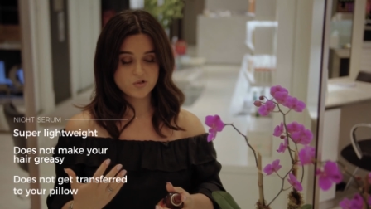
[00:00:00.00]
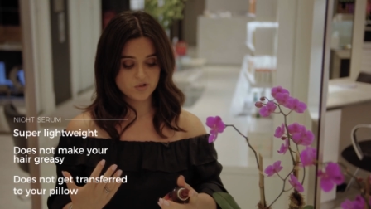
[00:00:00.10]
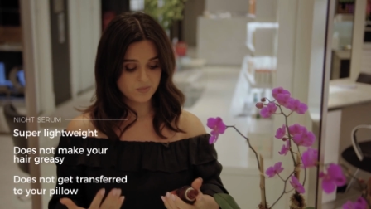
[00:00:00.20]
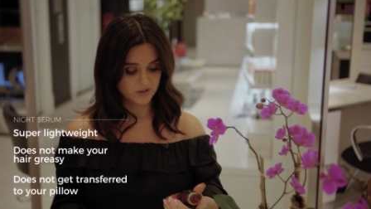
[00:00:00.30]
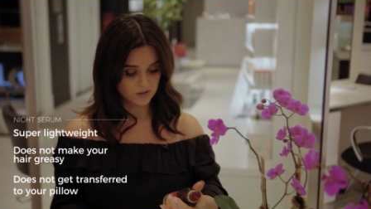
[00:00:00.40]
to
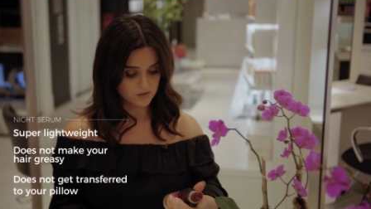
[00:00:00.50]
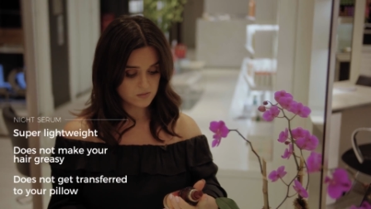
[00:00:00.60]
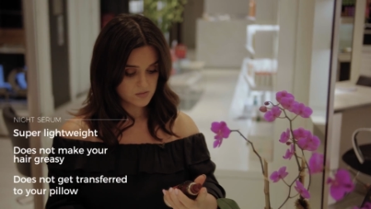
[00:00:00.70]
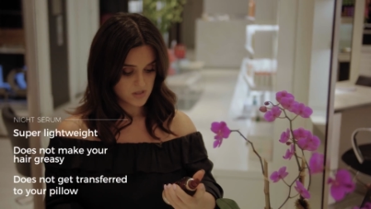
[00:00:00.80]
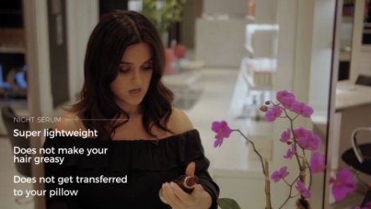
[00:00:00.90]
your
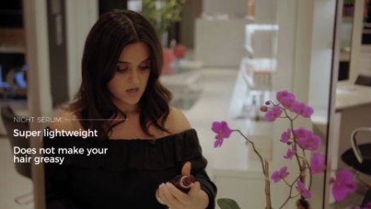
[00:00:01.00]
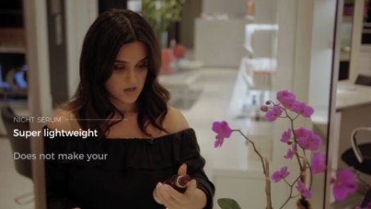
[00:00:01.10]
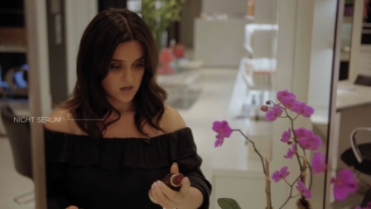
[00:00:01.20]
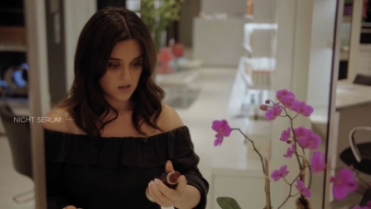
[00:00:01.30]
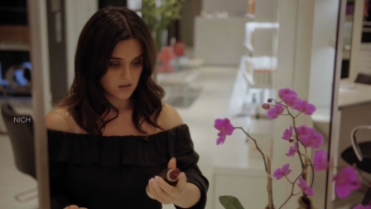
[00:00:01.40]
pillow.
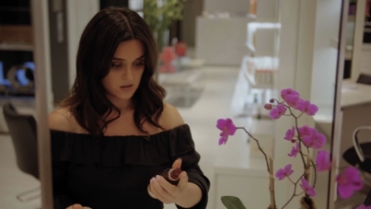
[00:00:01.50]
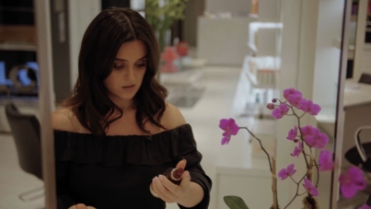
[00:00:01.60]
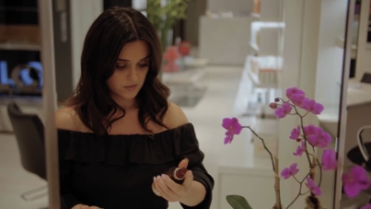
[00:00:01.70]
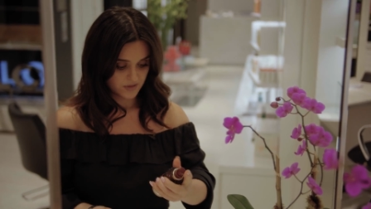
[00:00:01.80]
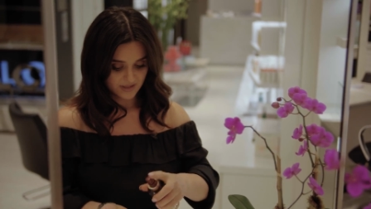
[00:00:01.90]

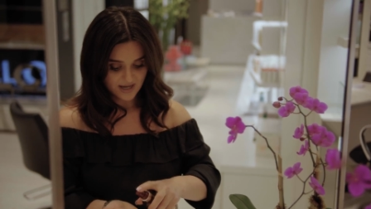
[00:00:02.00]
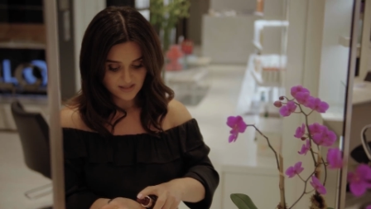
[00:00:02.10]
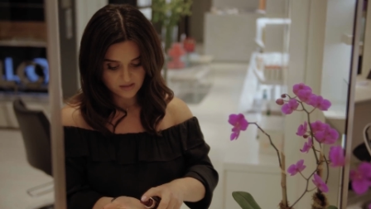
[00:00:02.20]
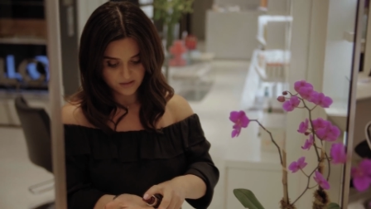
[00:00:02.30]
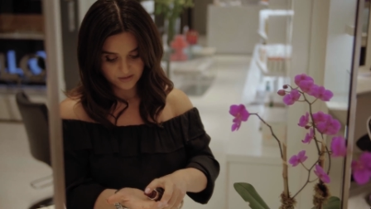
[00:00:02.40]
The
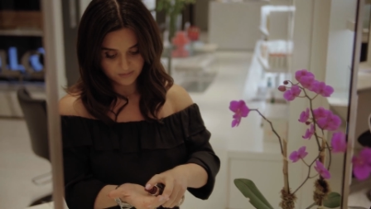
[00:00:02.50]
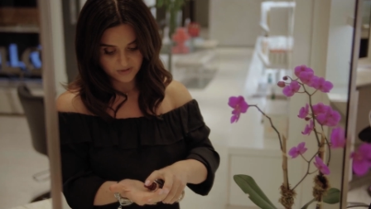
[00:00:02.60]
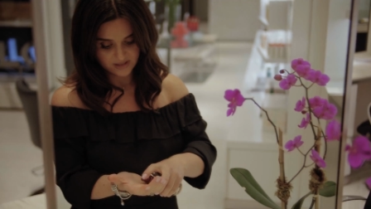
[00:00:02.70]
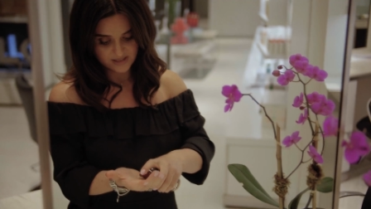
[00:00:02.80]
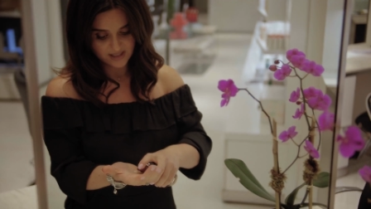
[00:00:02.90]
night serum
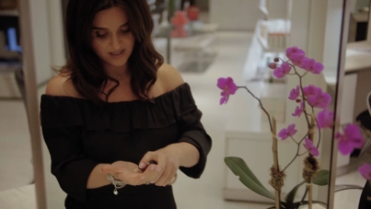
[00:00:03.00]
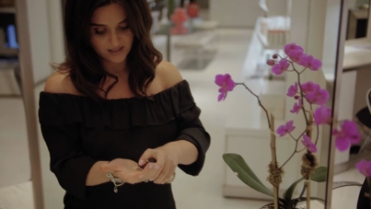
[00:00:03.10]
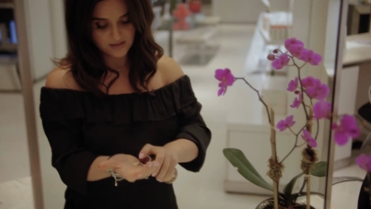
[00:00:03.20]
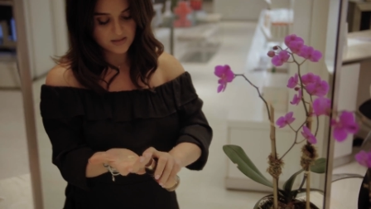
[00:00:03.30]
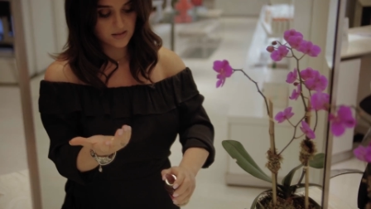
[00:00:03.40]

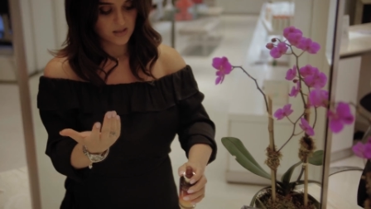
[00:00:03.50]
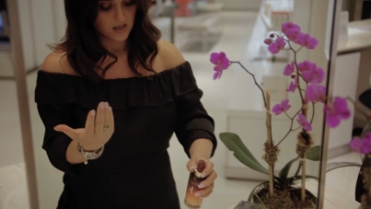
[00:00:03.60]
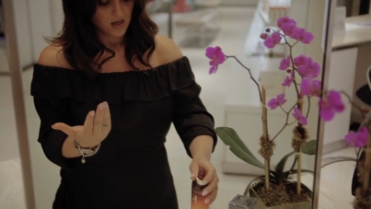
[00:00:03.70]
contains